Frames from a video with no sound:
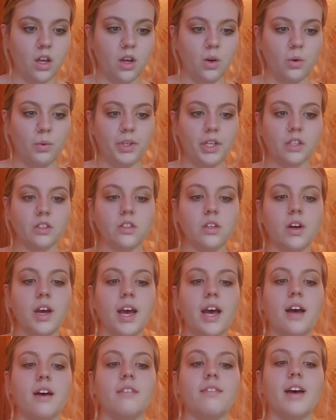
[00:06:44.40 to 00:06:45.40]
We also
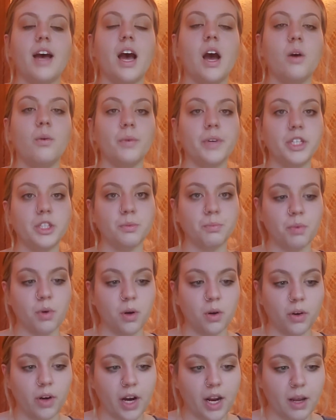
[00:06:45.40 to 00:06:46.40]
have outreach
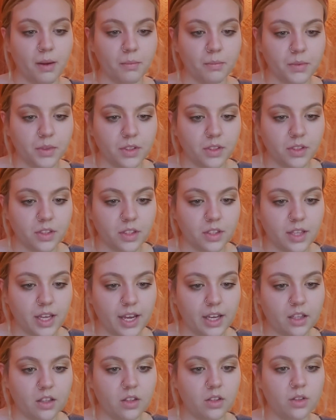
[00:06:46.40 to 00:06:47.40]
programs
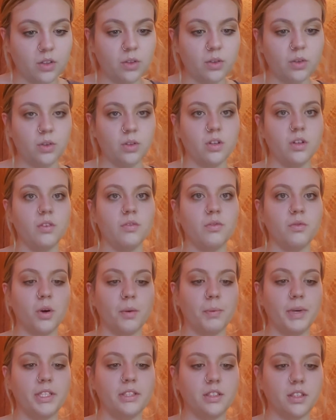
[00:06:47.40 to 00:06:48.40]
that include 4
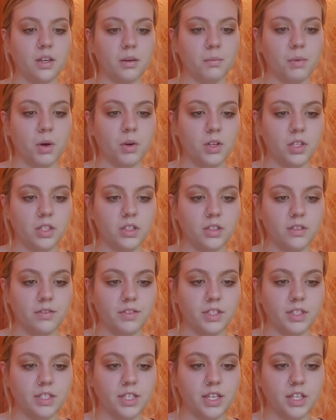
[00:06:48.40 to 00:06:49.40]
basic components:
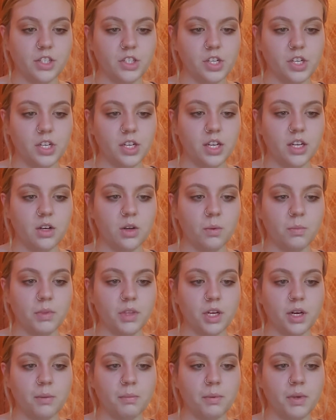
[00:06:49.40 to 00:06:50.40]
visitation, in-home
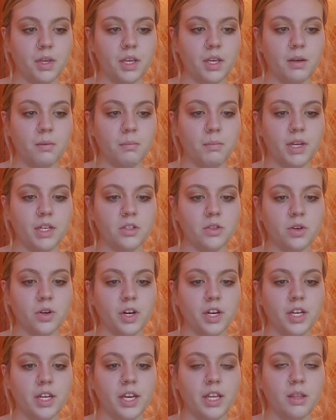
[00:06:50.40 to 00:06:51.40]
therapy,
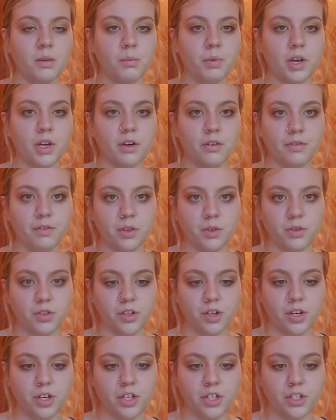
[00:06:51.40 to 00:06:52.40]
mentoring, and the Brighter
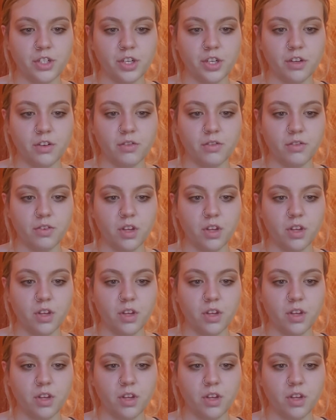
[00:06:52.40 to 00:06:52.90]
Future Initiative.